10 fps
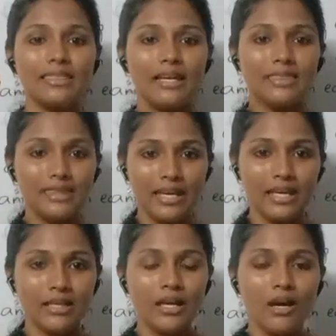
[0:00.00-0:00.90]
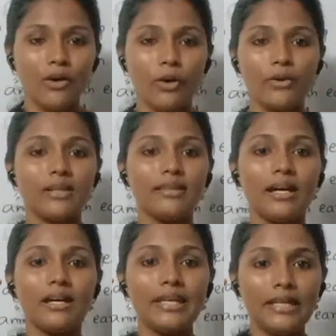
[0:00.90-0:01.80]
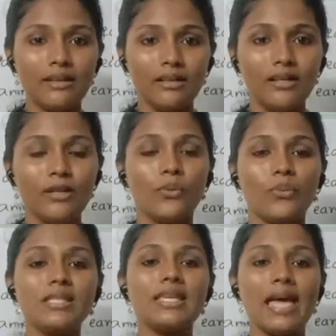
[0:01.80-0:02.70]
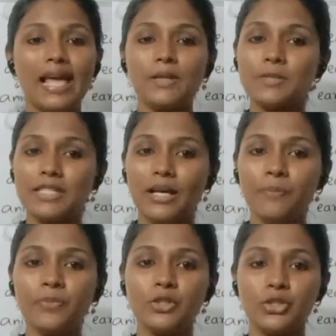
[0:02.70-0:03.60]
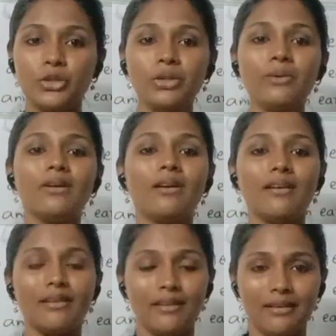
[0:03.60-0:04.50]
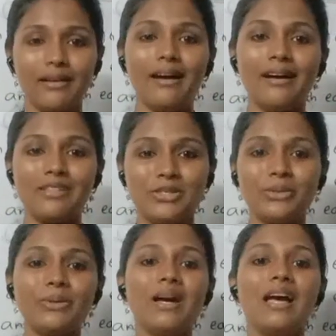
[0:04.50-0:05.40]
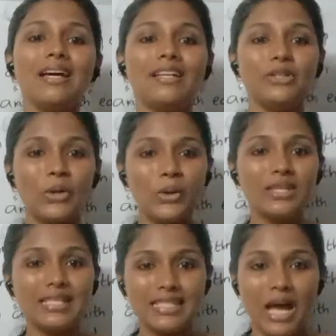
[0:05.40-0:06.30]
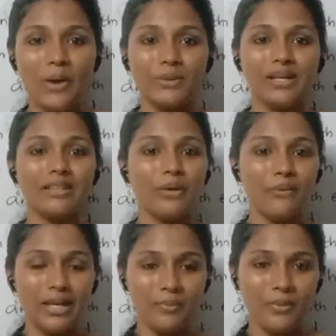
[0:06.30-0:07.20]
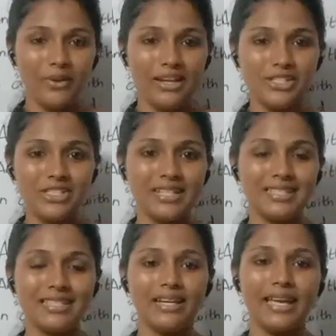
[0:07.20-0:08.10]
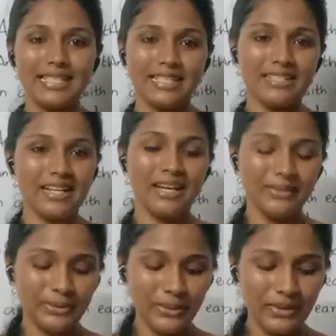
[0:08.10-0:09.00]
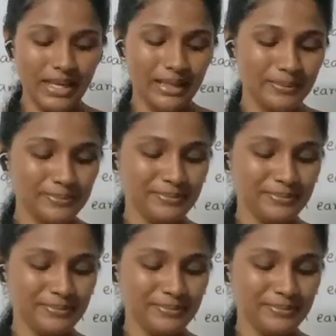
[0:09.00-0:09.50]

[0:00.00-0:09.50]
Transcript: the thing or the ear which helps them to know the sound, the vibrations, etc. Okay.